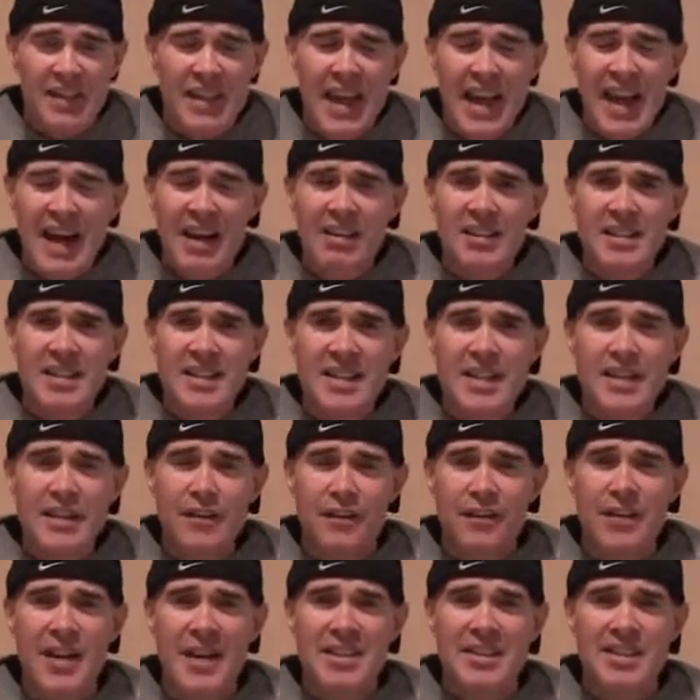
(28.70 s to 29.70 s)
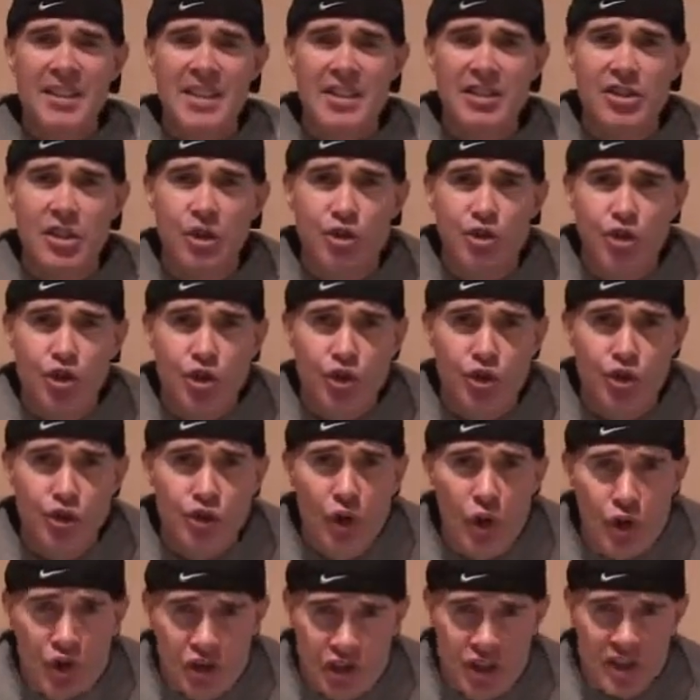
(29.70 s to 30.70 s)
Their defense is
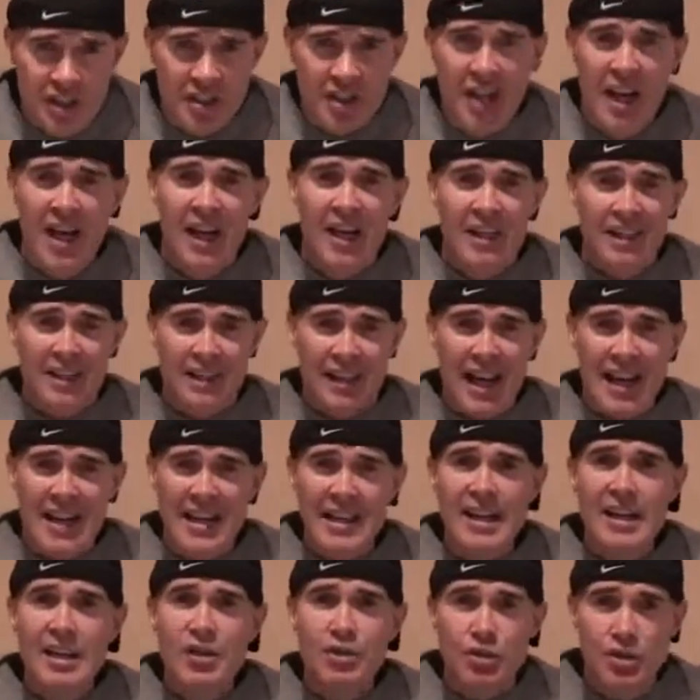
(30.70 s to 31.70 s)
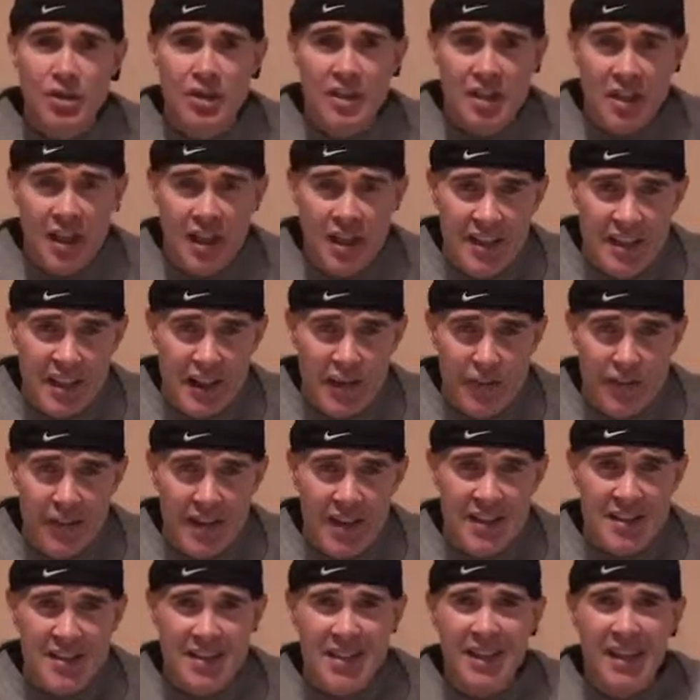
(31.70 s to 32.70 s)
atrocious. A lot of injuries on
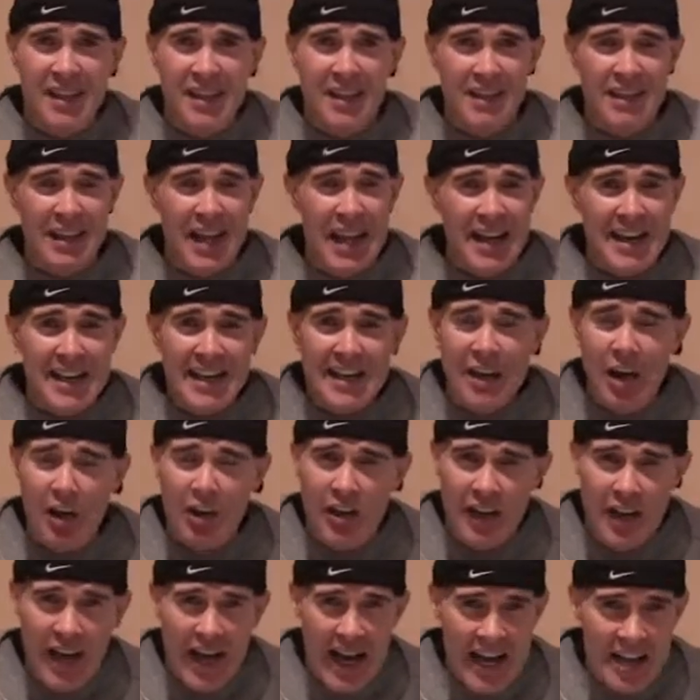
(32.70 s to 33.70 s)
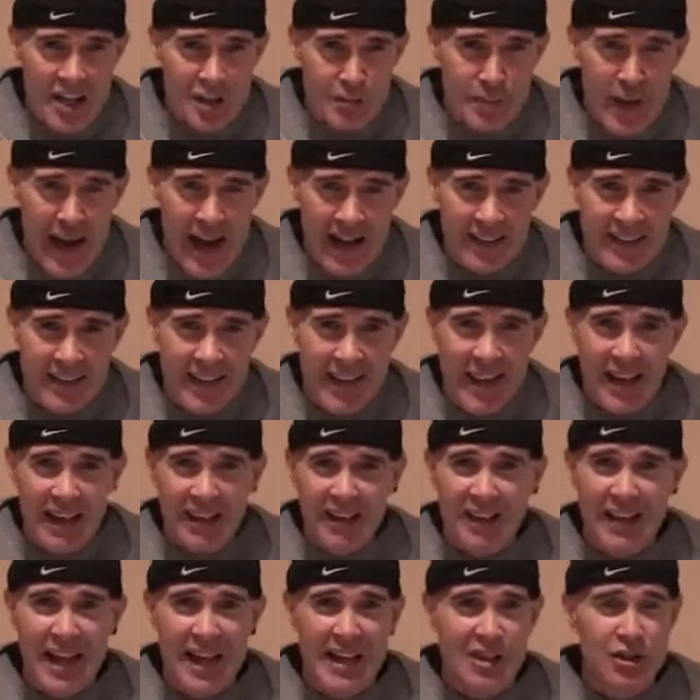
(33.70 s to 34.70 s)
defense, a lot of young guys back there,
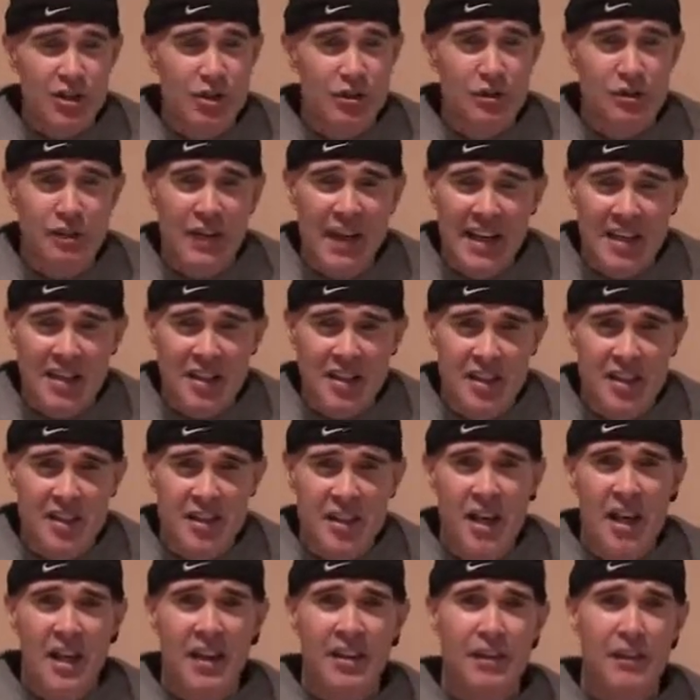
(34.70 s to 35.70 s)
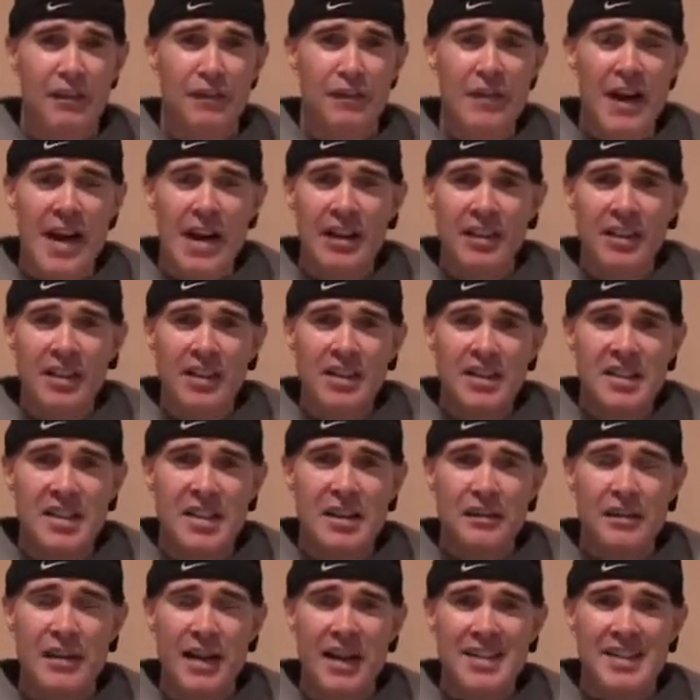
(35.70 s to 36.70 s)
a lot of new faces. The Falcon
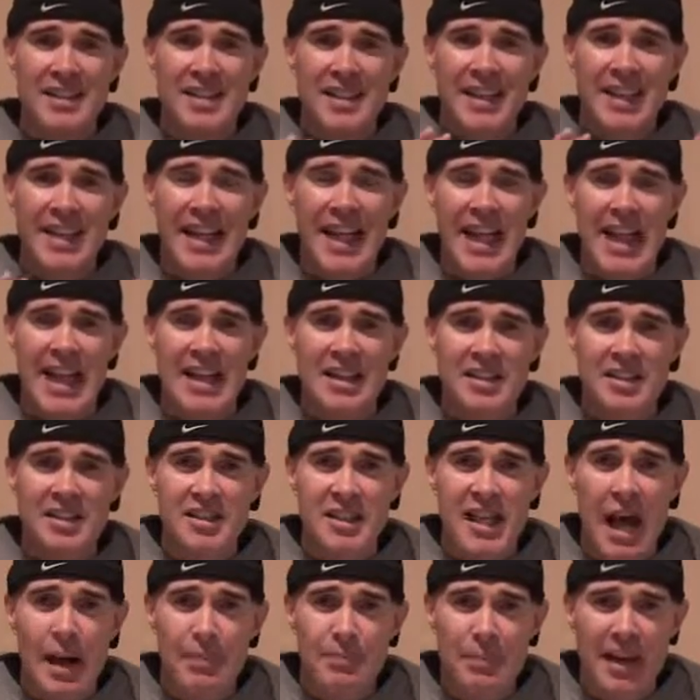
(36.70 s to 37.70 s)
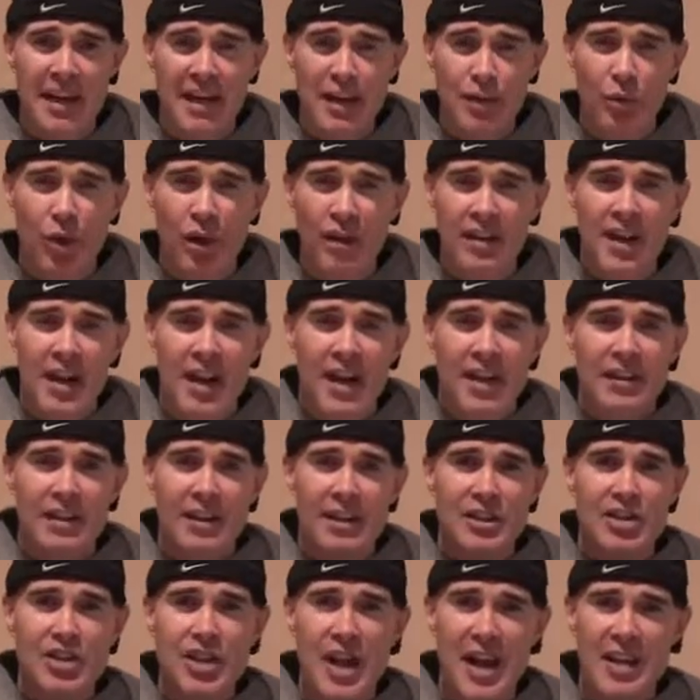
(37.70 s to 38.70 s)
defense can't stop anyone.
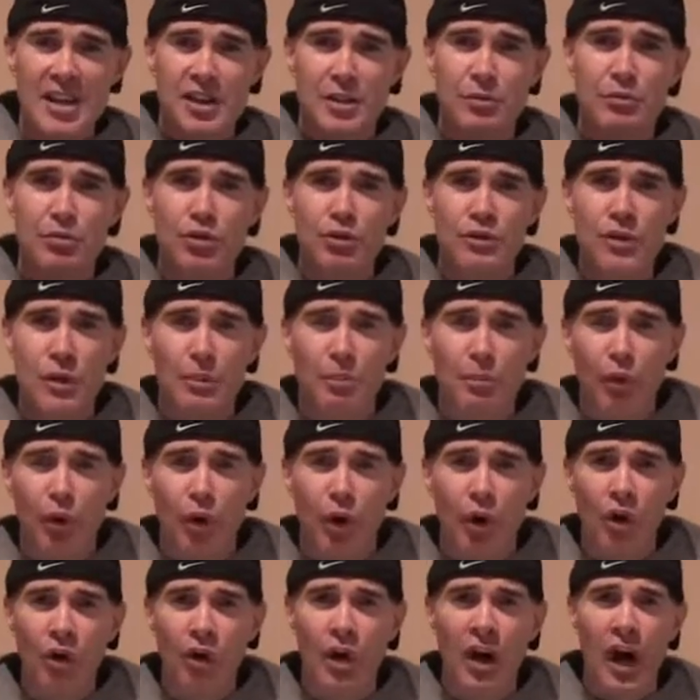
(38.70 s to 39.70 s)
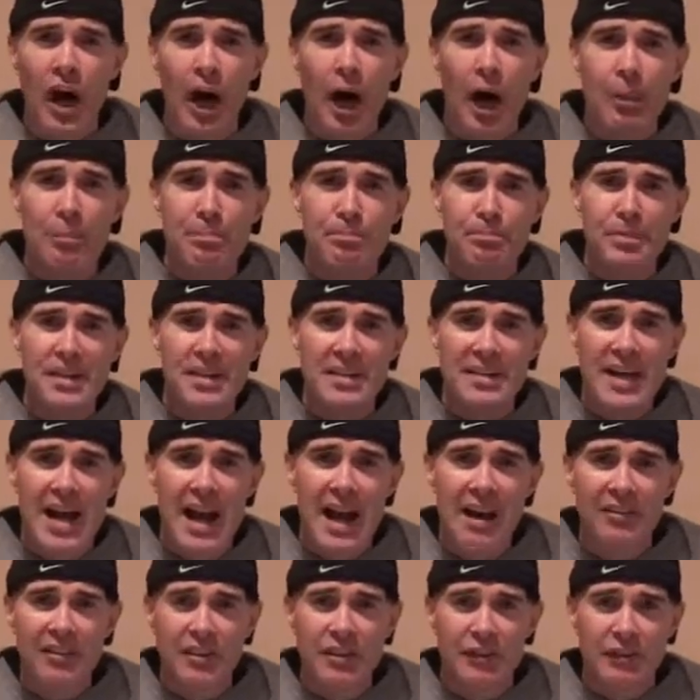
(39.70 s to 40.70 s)
The Jets moved the ball up and
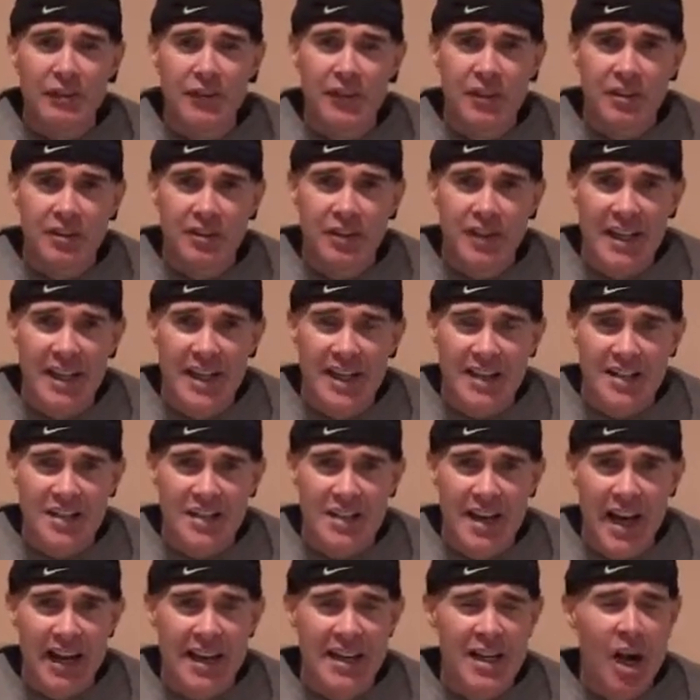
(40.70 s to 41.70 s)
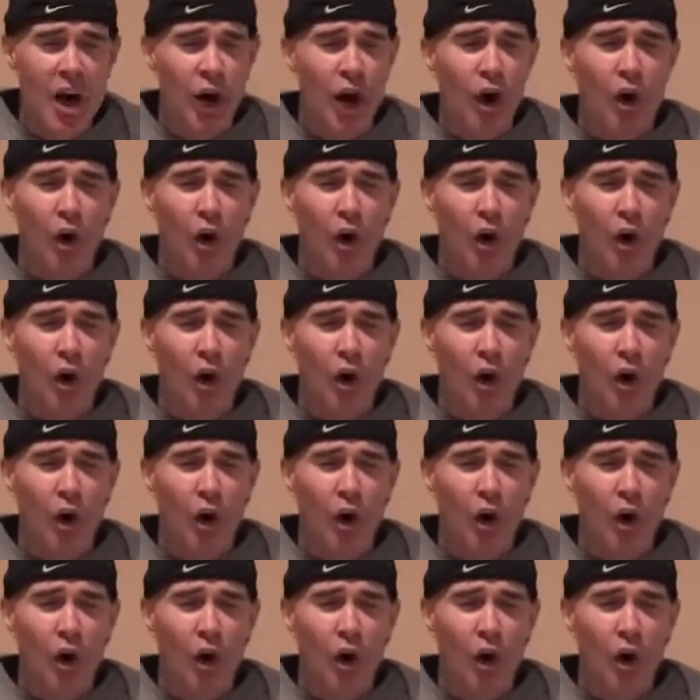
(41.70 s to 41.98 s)
down the field last night.